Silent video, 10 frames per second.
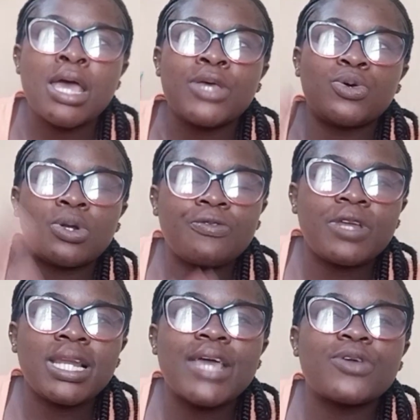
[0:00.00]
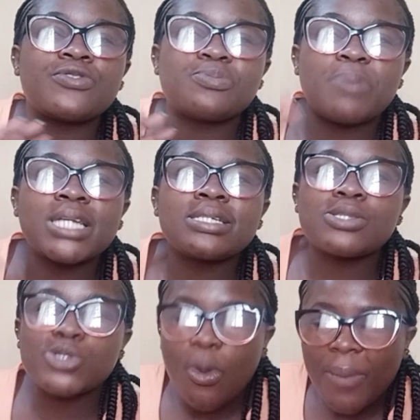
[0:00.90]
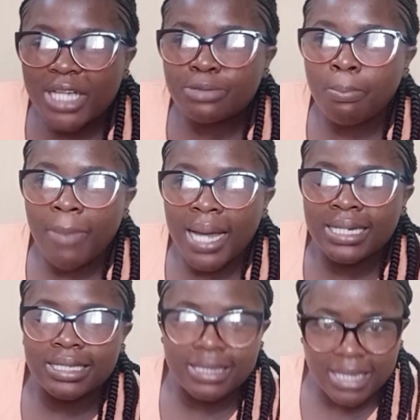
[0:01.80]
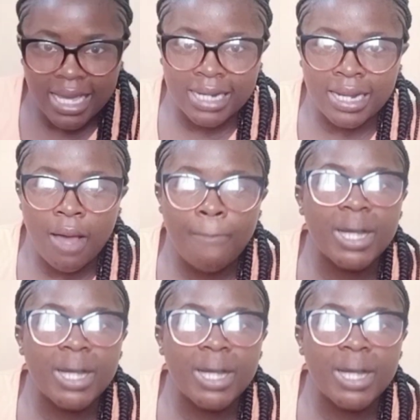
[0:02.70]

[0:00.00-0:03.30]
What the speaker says: You'll feel like you've spent so much money then,